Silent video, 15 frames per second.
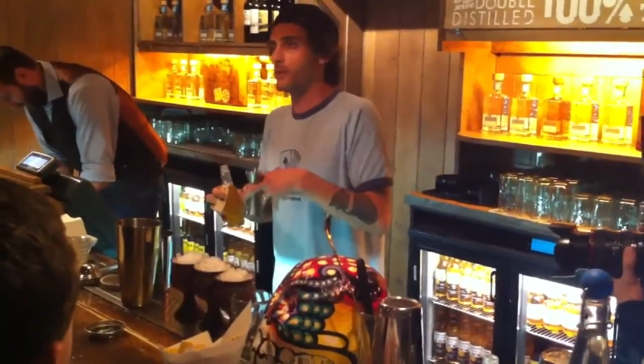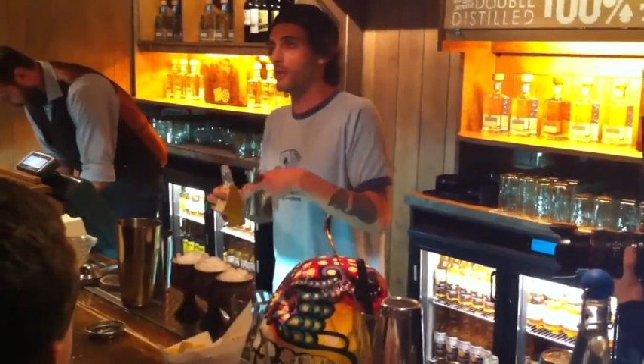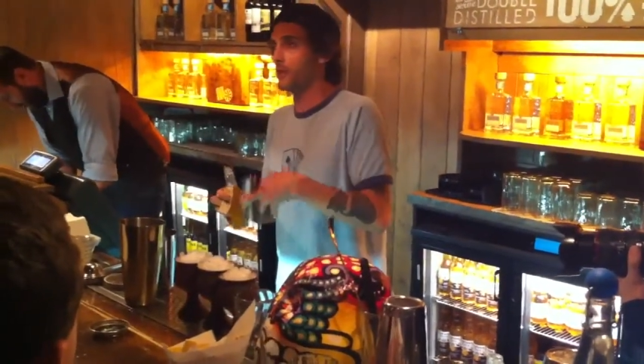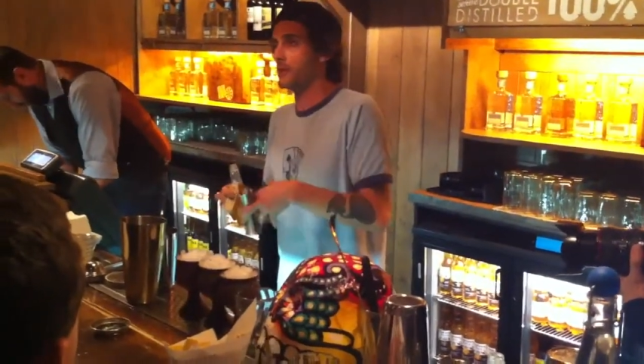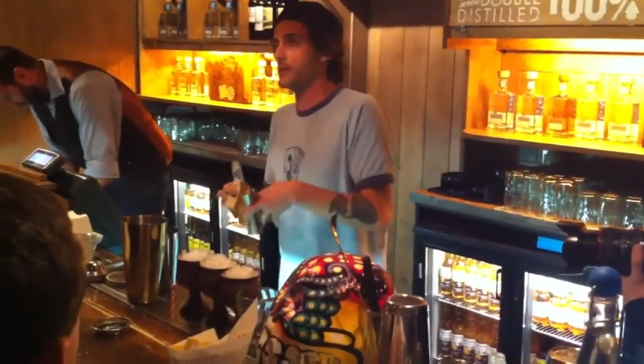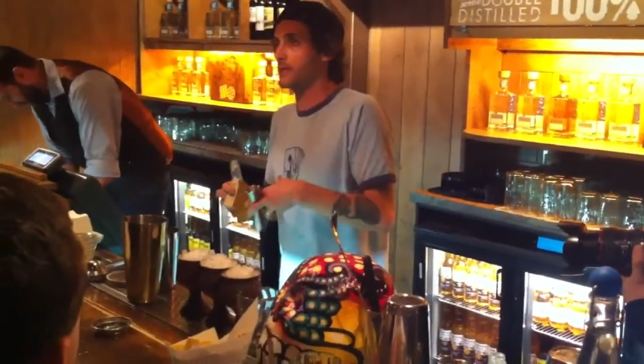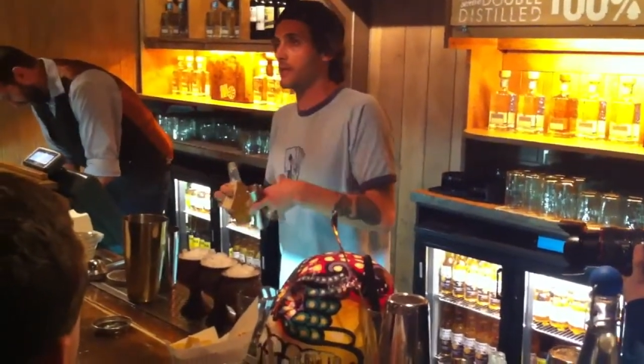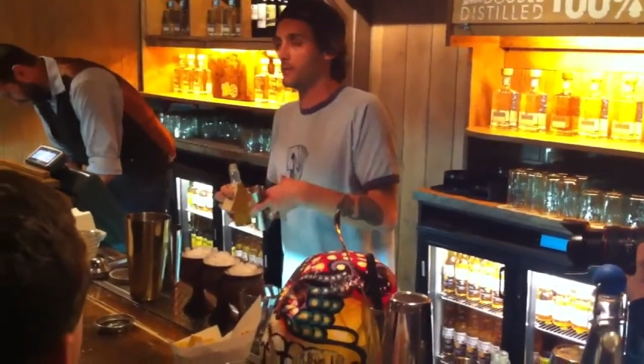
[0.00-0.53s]
but
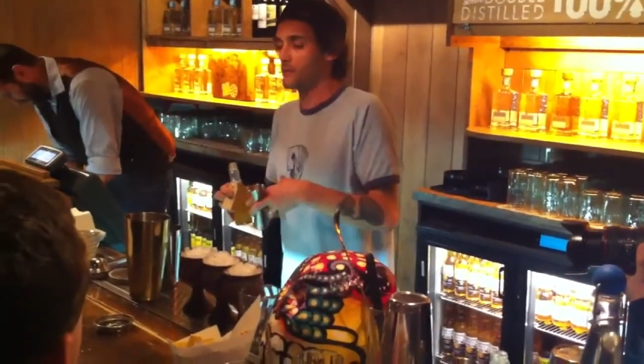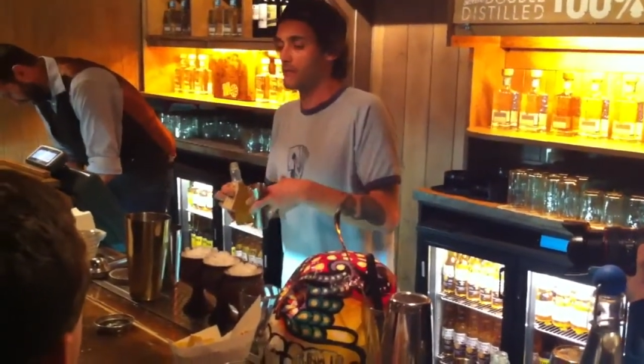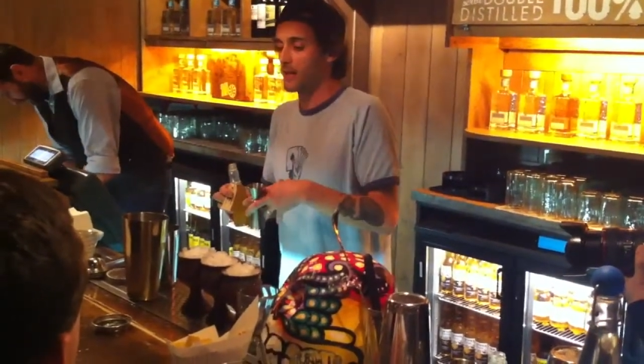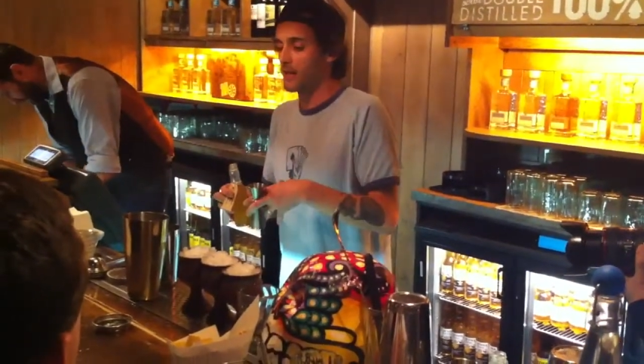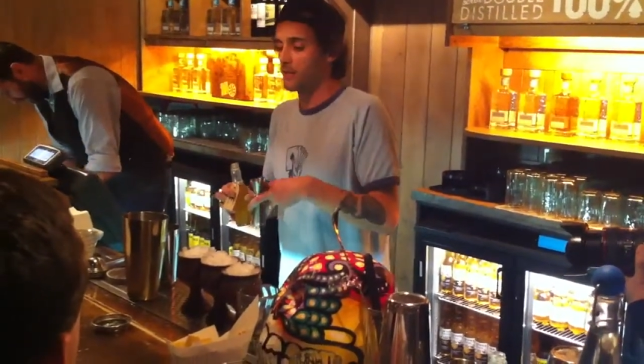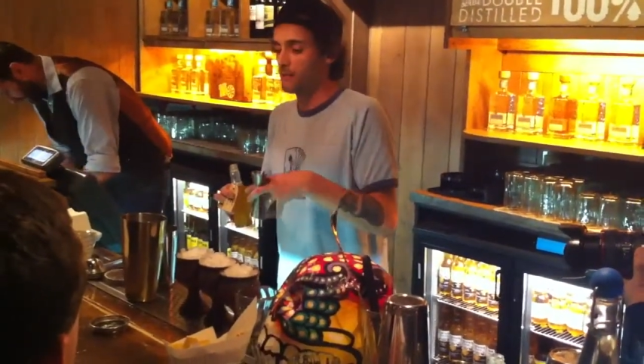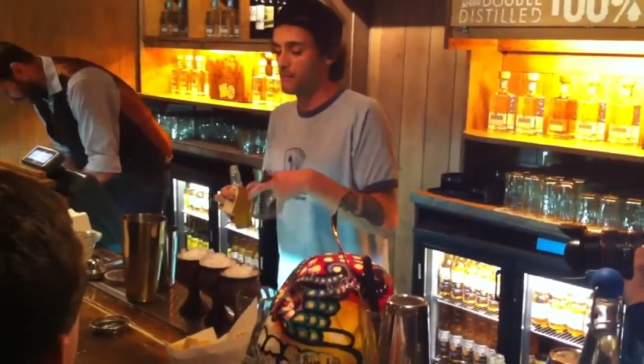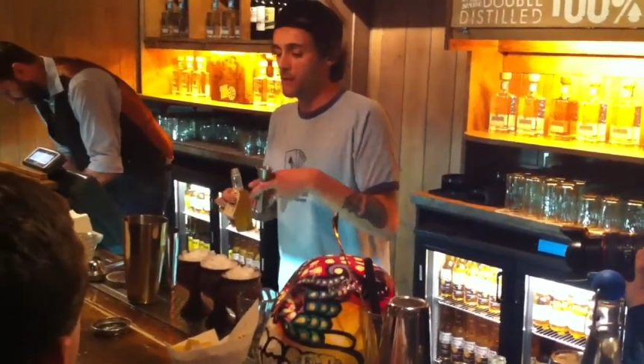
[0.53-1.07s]
at the same
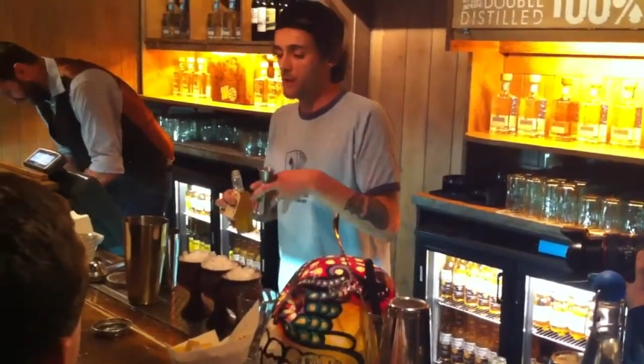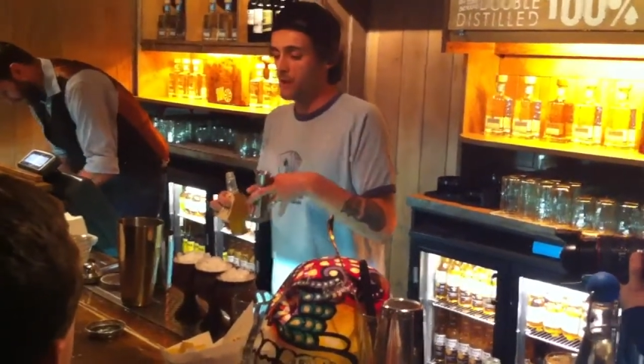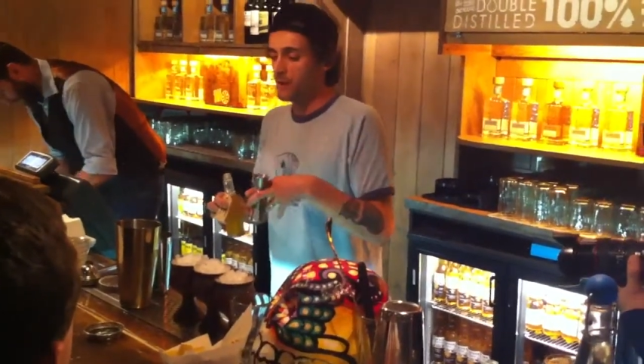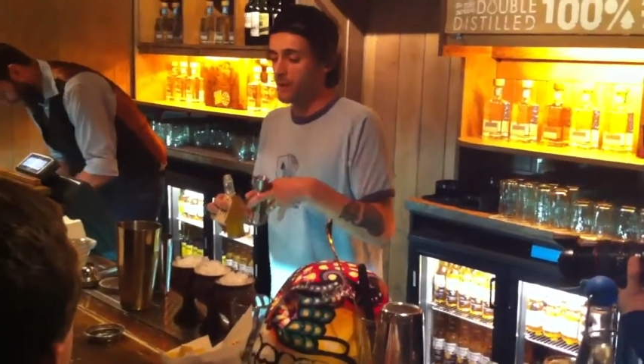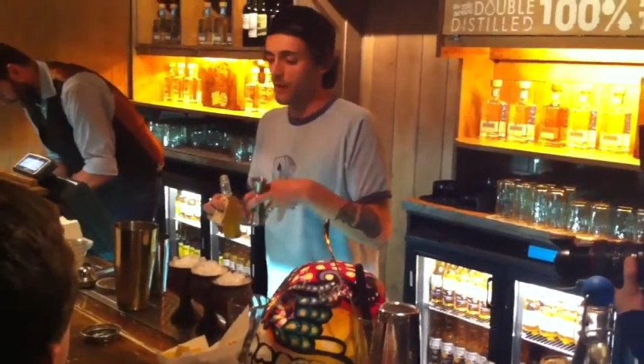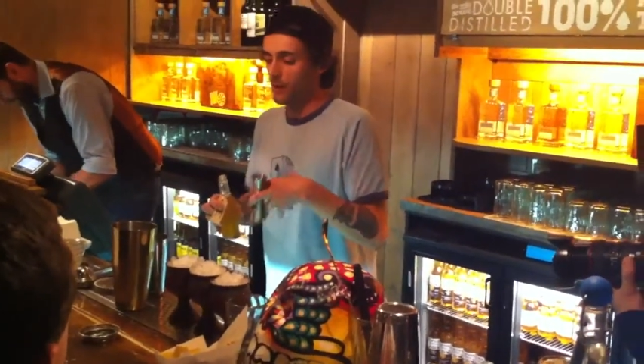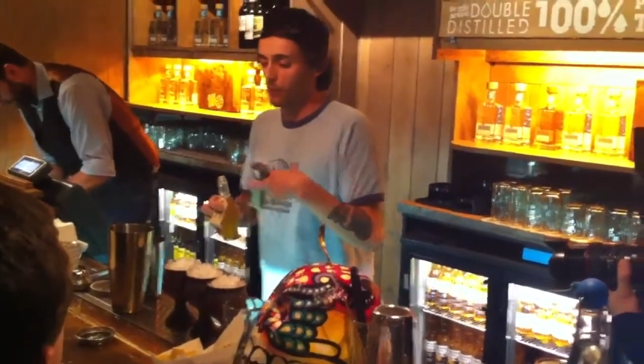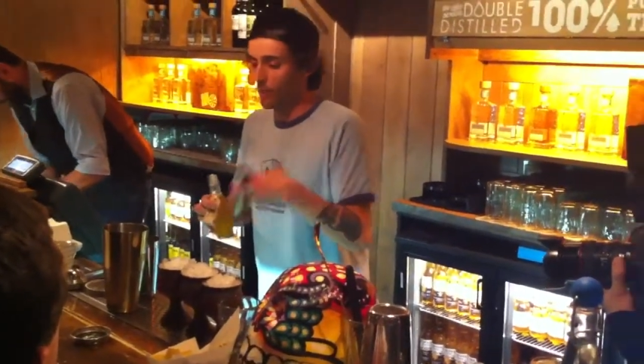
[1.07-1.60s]
time,
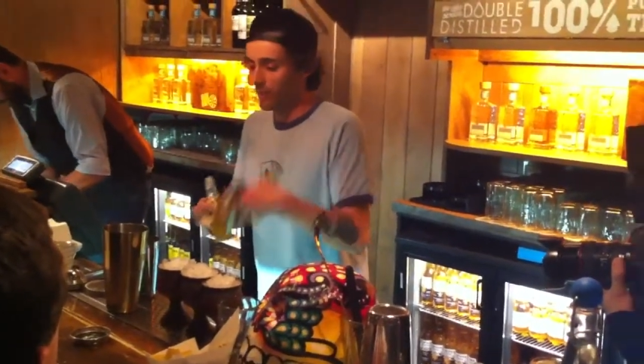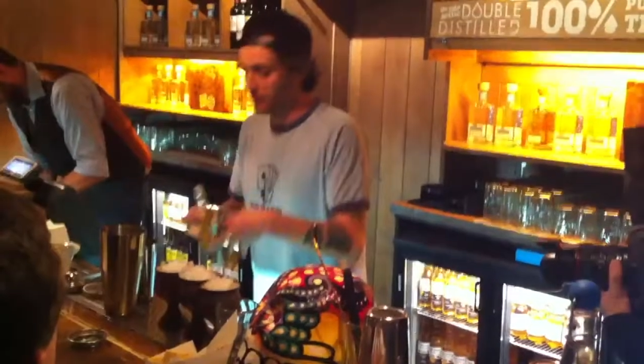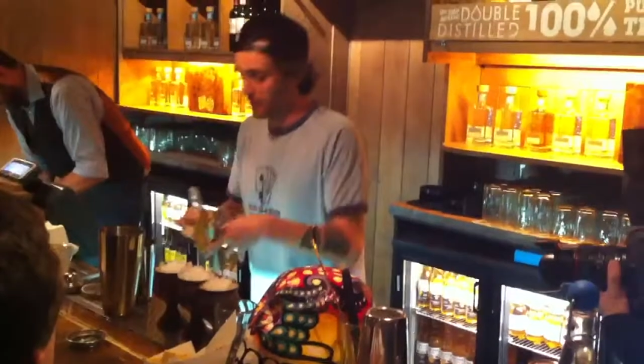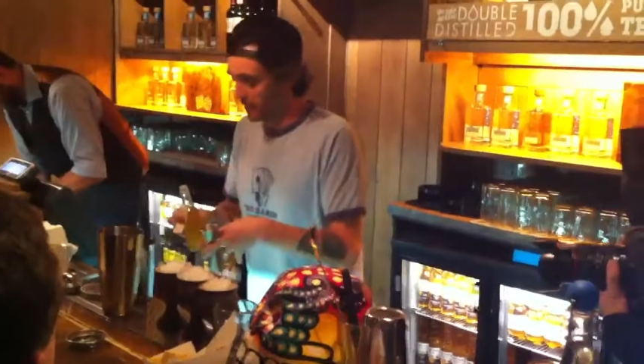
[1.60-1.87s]
I don't want to